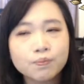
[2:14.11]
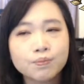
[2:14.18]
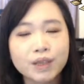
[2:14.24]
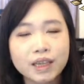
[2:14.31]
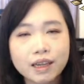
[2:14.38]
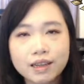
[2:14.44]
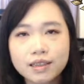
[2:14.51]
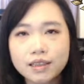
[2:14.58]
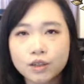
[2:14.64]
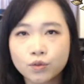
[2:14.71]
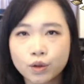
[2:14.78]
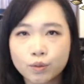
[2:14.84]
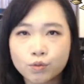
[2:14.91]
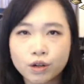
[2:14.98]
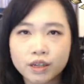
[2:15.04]
because the
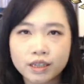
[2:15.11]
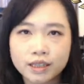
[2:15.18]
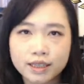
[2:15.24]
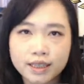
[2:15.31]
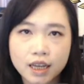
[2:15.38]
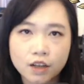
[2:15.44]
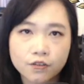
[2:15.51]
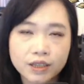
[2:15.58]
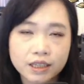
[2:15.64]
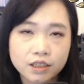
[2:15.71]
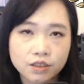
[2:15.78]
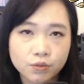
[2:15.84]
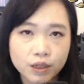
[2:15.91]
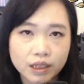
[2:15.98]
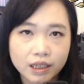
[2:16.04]
Grimoire itself is
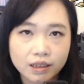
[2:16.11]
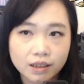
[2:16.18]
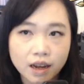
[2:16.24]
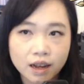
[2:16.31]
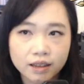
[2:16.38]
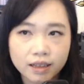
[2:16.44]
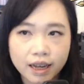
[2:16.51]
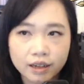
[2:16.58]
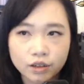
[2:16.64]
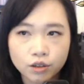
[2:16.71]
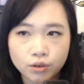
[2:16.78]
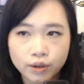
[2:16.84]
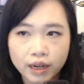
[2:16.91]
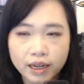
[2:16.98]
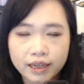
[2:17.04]
really not that
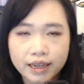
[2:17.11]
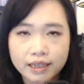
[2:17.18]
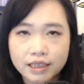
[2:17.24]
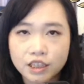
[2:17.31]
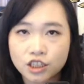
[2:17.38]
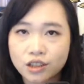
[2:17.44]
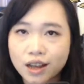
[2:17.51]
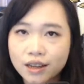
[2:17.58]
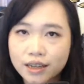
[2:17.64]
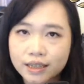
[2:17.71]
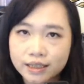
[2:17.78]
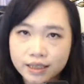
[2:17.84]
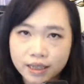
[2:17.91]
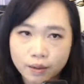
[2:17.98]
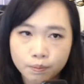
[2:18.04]
great and it's not
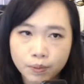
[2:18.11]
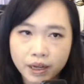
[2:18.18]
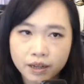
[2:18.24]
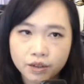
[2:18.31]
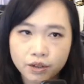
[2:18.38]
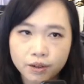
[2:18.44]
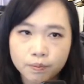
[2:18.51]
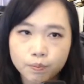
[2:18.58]
a step banner,